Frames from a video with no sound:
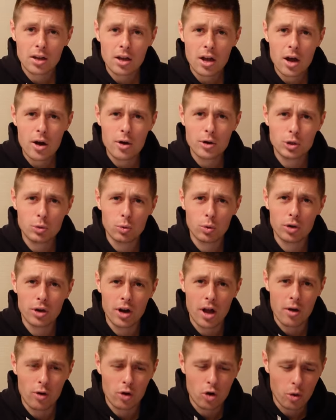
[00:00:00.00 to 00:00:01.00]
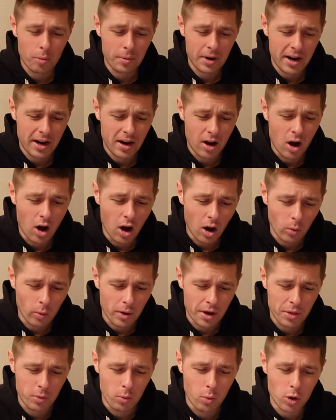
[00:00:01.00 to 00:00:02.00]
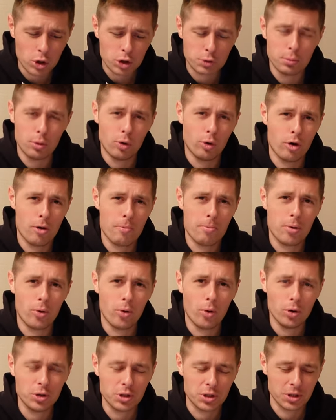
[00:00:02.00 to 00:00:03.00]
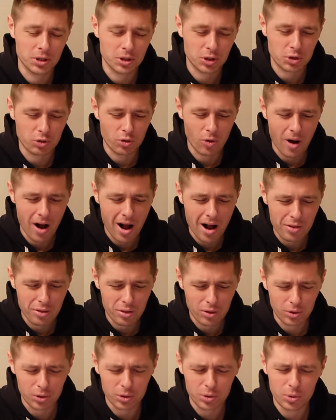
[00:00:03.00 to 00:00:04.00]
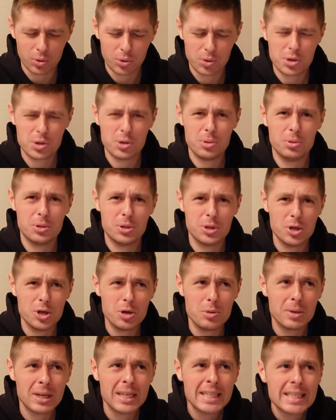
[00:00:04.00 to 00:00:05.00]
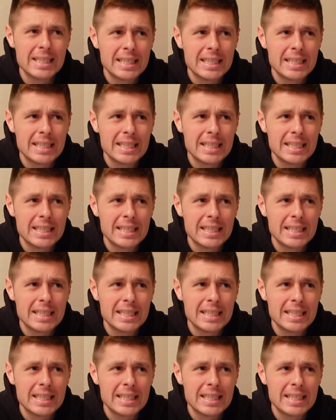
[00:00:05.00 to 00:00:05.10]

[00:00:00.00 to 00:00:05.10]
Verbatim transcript: Coach Woodnow coming in hot with what's more important, triathlon or YouTube?